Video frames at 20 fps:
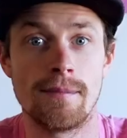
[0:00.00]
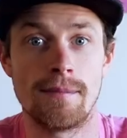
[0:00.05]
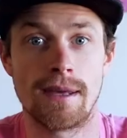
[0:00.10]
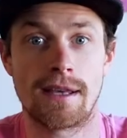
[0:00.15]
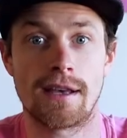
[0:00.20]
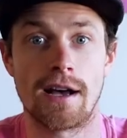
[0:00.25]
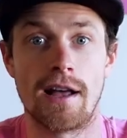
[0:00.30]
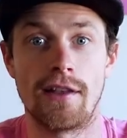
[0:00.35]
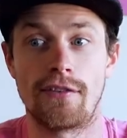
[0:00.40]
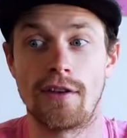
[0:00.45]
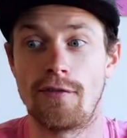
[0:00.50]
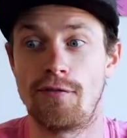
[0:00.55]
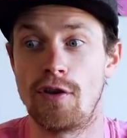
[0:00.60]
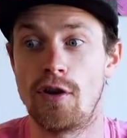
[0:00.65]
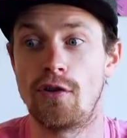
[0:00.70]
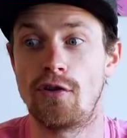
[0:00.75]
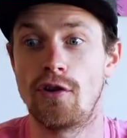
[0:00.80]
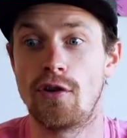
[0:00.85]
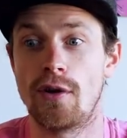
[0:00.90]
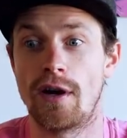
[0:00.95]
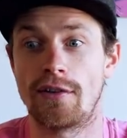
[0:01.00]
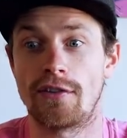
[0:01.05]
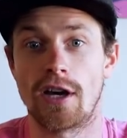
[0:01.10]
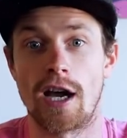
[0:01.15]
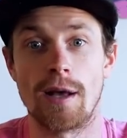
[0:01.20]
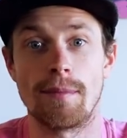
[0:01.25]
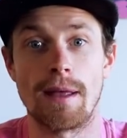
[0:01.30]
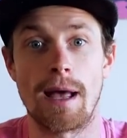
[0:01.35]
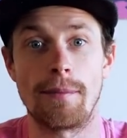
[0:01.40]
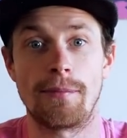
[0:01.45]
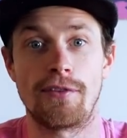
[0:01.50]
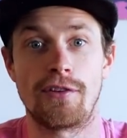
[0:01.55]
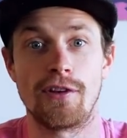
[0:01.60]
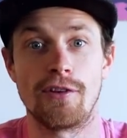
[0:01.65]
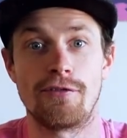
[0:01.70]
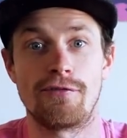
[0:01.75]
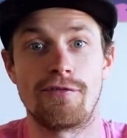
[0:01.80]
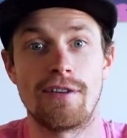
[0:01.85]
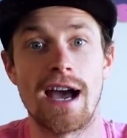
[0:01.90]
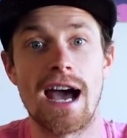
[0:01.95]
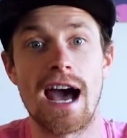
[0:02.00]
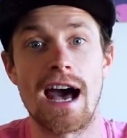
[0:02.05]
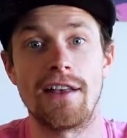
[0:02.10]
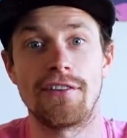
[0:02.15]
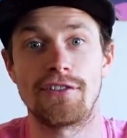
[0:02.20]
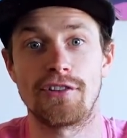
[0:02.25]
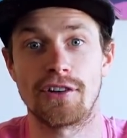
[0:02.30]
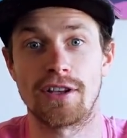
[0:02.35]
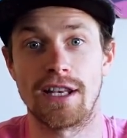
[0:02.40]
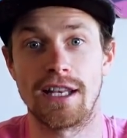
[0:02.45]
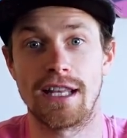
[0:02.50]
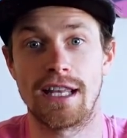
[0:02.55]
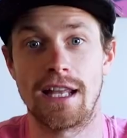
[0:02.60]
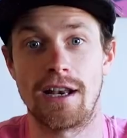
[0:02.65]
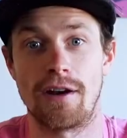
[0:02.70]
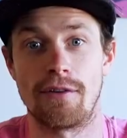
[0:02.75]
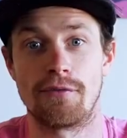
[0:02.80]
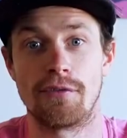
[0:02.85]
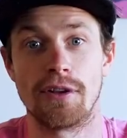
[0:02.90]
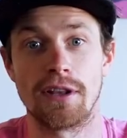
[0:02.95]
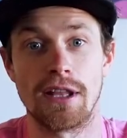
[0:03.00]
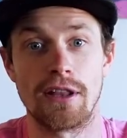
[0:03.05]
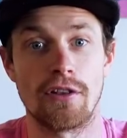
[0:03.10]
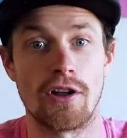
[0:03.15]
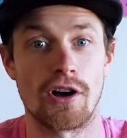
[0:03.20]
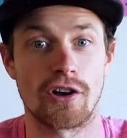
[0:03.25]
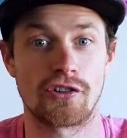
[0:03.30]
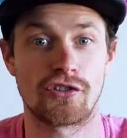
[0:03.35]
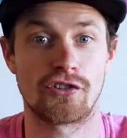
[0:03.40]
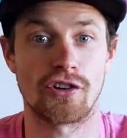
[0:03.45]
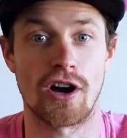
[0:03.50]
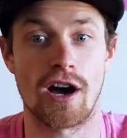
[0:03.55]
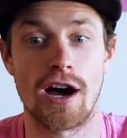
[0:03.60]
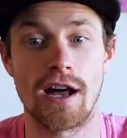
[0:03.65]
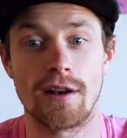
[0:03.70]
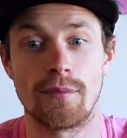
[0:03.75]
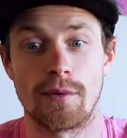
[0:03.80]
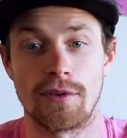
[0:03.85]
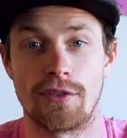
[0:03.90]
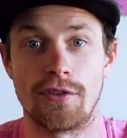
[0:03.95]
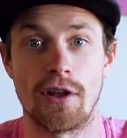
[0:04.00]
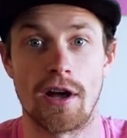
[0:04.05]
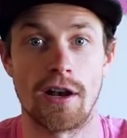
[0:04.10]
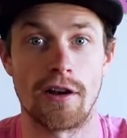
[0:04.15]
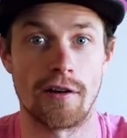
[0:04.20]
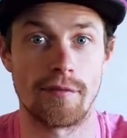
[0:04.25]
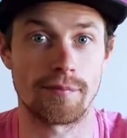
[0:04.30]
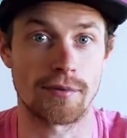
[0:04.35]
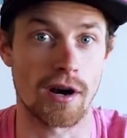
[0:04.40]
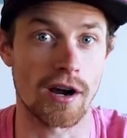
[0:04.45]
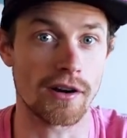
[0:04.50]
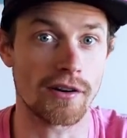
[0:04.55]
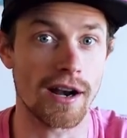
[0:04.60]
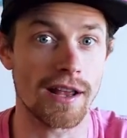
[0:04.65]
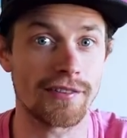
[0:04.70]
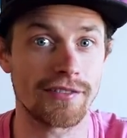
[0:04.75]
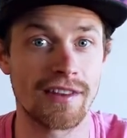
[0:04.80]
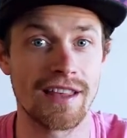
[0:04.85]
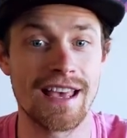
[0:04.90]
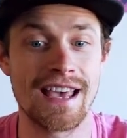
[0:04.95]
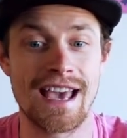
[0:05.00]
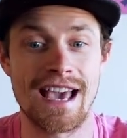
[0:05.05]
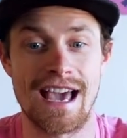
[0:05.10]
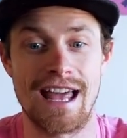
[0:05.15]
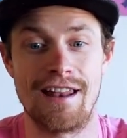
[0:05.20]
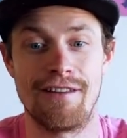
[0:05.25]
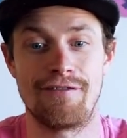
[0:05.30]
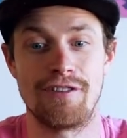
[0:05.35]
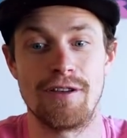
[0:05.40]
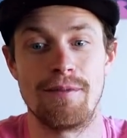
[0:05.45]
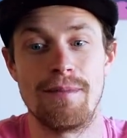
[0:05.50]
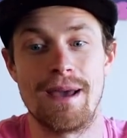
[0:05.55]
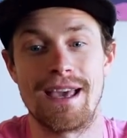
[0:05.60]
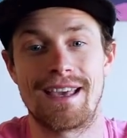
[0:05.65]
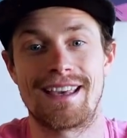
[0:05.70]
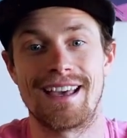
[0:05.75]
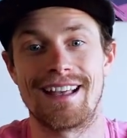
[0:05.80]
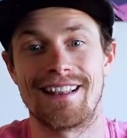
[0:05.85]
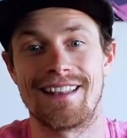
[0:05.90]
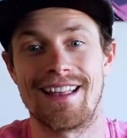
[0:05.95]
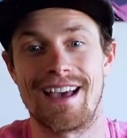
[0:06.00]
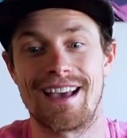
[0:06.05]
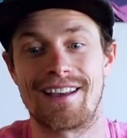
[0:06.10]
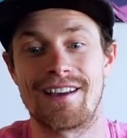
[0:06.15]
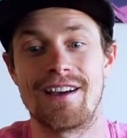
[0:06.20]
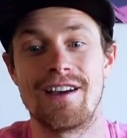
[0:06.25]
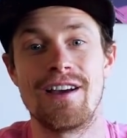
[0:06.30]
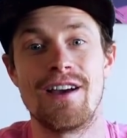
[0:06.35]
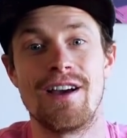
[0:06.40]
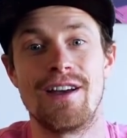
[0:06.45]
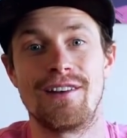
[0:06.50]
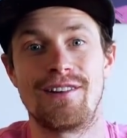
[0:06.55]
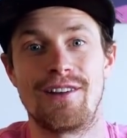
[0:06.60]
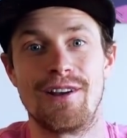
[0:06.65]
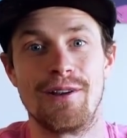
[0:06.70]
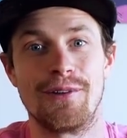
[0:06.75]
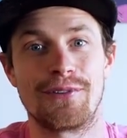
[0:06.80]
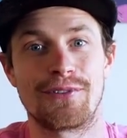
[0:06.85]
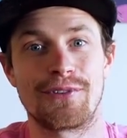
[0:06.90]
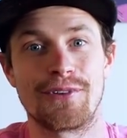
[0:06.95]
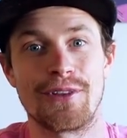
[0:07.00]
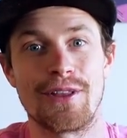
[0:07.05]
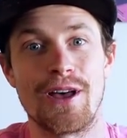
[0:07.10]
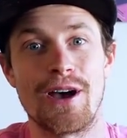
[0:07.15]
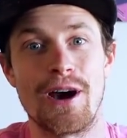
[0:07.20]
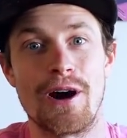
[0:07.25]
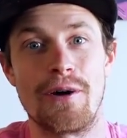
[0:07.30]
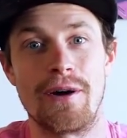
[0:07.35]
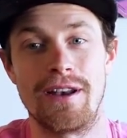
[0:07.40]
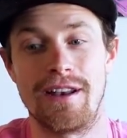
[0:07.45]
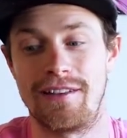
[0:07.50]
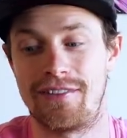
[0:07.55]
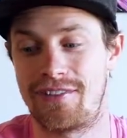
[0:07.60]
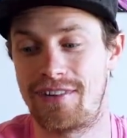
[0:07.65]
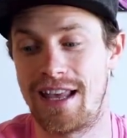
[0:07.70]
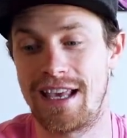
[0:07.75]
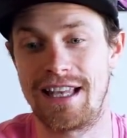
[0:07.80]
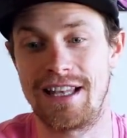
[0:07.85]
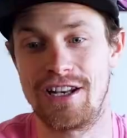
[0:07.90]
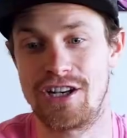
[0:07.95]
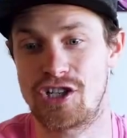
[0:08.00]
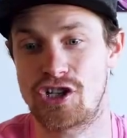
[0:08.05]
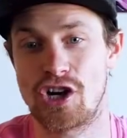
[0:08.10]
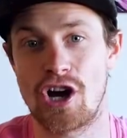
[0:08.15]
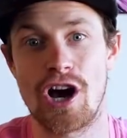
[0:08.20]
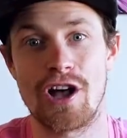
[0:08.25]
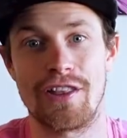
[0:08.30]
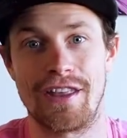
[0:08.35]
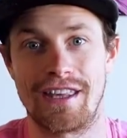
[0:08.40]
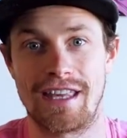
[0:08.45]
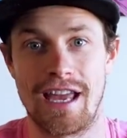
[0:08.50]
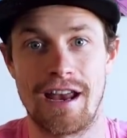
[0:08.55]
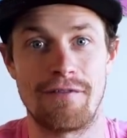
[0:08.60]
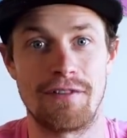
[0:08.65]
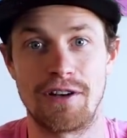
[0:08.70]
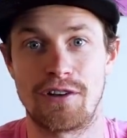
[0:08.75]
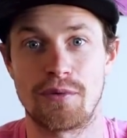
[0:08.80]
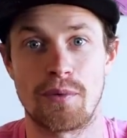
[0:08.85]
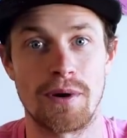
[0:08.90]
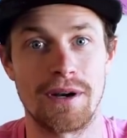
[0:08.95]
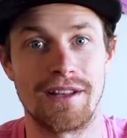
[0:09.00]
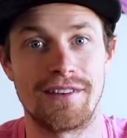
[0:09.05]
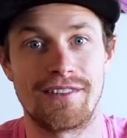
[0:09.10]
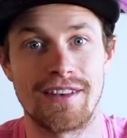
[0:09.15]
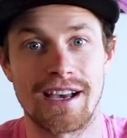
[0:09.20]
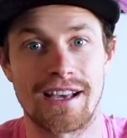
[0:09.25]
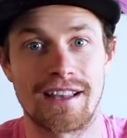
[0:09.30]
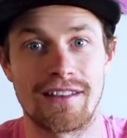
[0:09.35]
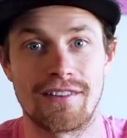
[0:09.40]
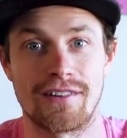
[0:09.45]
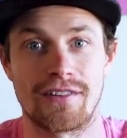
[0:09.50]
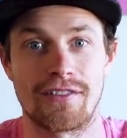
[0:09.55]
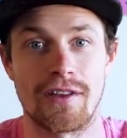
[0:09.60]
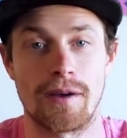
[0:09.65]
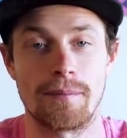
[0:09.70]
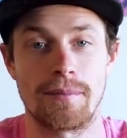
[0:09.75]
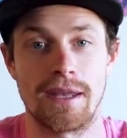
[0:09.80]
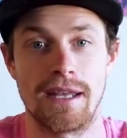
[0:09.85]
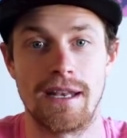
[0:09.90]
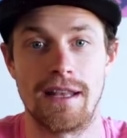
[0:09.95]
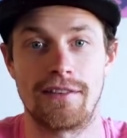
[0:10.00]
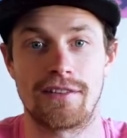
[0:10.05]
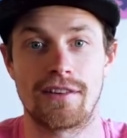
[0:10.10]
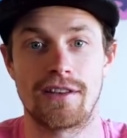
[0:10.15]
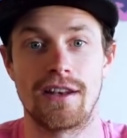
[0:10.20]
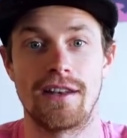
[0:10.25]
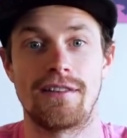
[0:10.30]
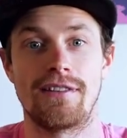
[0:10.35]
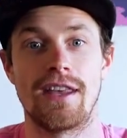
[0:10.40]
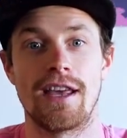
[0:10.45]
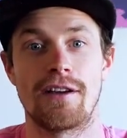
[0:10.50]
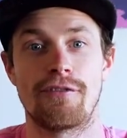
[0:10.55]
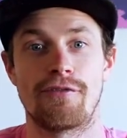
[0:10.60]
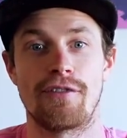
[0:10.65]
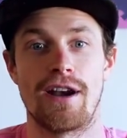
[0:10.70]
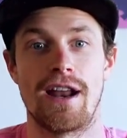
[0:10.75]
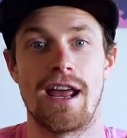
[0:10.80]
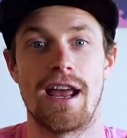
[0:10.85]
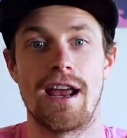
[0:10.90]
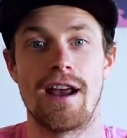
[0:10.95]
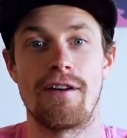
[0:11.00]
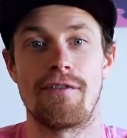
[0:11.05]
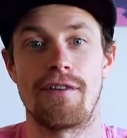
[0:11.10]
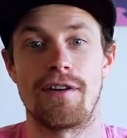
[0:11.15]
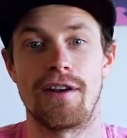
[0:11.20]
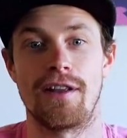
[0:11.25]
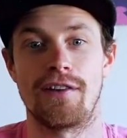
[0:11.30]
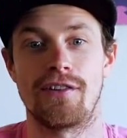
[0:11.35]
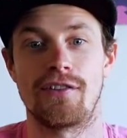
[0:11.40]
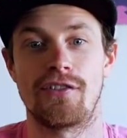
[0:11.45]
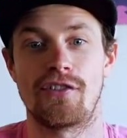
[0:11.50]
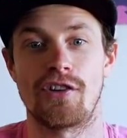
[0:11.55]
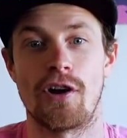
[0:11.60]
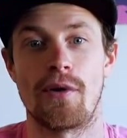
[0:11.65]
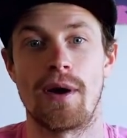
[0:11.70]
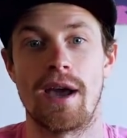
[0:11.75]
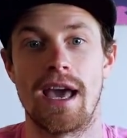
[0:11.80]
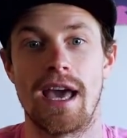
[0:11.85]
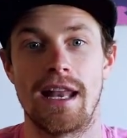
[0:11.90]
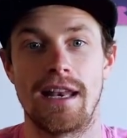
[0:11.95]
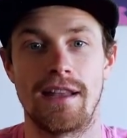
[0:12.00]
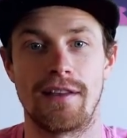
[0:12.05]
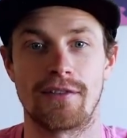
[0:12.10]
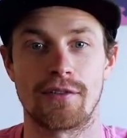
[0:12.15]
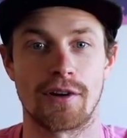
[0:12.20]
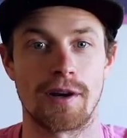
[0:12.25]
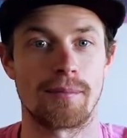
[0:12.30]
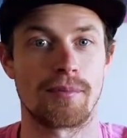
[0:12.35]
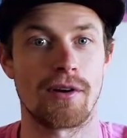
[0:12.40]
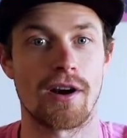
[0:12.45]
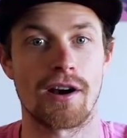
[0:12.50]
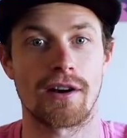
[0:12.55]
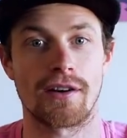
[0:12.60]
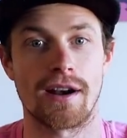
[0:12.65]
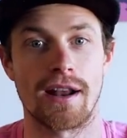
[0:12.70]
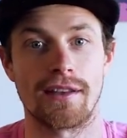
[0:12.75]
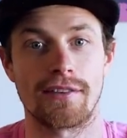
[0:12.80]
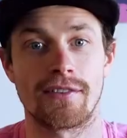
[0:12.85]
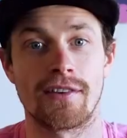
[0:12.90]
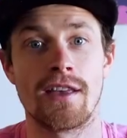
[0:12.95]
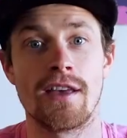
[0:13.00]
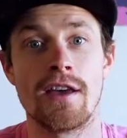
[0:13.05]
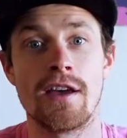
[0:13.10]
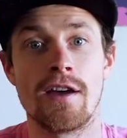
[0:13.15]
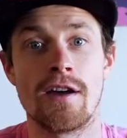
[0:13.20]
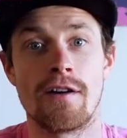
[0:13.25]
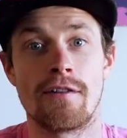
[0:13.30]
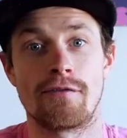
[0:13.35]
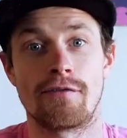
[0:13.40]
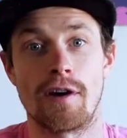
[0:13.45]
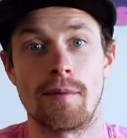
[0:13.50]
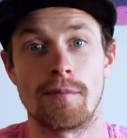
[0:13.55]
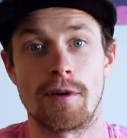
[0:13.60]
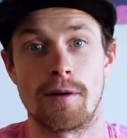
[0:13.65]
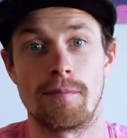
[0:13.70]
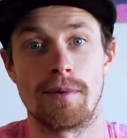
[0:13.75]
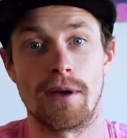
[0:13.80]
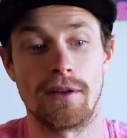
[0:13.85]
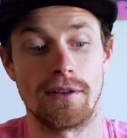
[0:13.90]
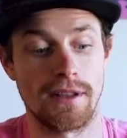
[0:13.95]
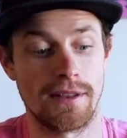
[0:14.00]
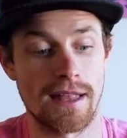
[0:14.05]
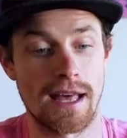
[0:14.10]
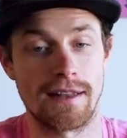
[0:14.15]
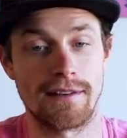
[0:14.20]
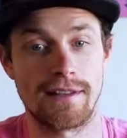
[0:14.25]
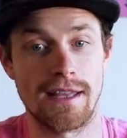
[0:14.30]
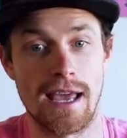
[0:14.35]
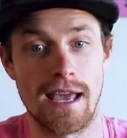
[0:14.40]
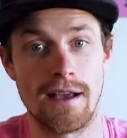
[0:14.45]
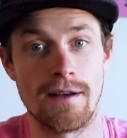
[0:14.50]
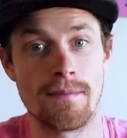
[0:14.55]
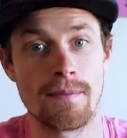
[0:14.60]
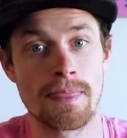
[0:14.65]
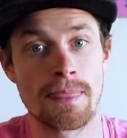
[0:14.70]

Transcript: Because if you do a time lapse too fast, you're going to get a really long shot with not enough progress. And if you make it like too slow and it's taking a shot like every 20 seconds or something, it's going to take forever to show any sort of progress from your building that day.